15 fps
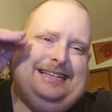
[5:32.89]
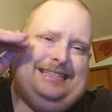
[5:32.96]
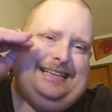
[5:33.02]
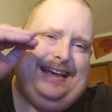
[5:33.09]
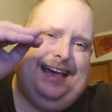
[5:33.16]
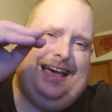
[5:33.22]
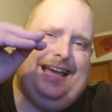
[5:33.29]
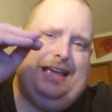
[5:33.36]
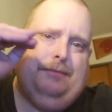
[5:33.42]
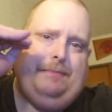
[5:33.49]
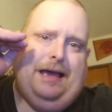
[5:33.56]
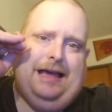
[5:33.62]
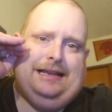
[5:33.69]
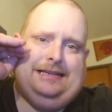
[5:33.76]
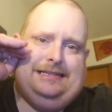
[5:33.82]
time
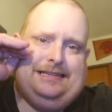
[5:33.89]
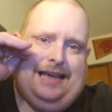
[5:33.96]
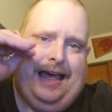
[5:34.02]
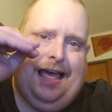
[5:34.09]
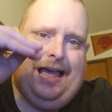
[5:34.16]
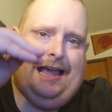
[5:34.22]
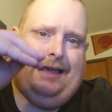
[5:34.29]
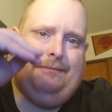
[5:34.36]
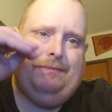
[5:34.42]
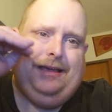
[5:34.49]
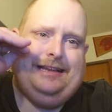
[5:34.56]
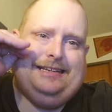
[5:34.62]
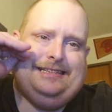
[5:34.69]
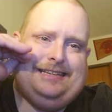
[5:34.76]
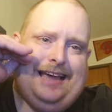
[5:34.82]
and time
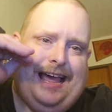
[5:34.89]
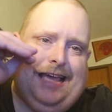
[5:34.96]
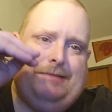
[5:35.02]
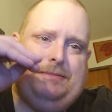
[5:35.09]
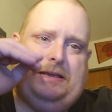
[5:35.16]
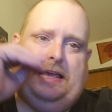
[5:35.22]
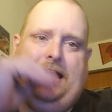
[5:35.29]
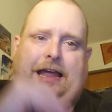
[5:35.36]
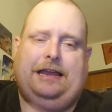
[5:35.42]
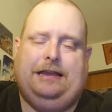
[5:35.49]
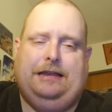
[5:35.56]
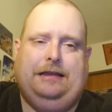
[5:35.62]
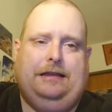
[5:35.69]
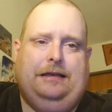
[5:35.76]
and time again.